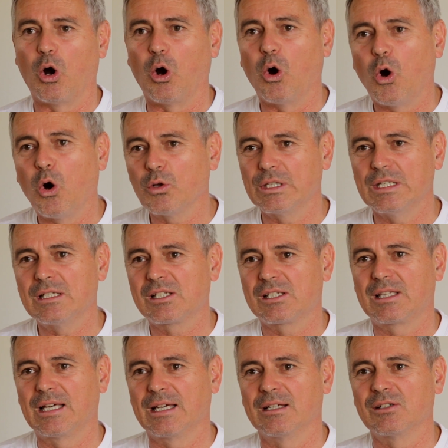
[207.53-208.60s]
all these
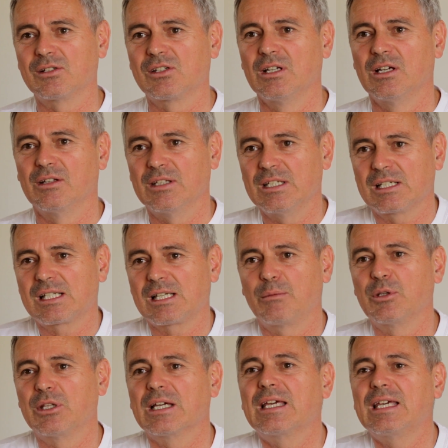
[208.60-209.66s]
things, these are
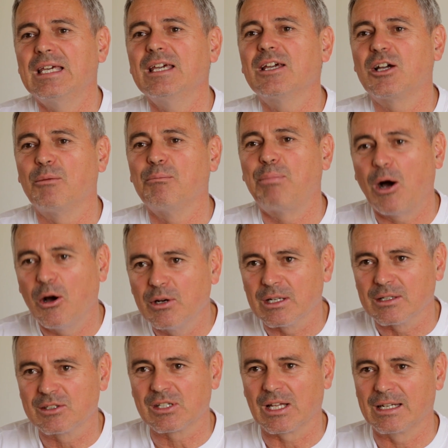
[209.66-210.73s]
some of the key
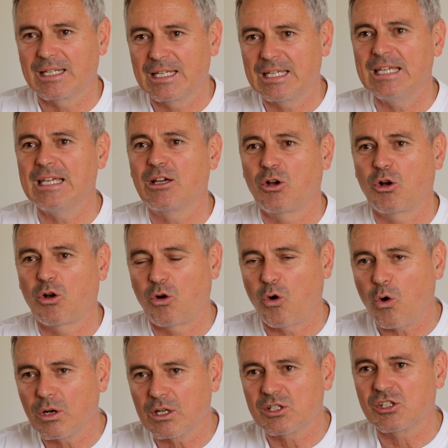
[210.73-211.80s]
components and key
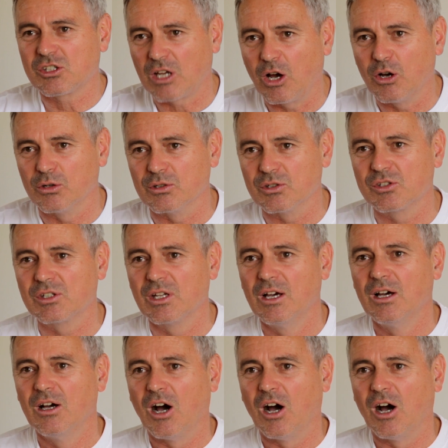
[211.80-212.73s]
cornerstones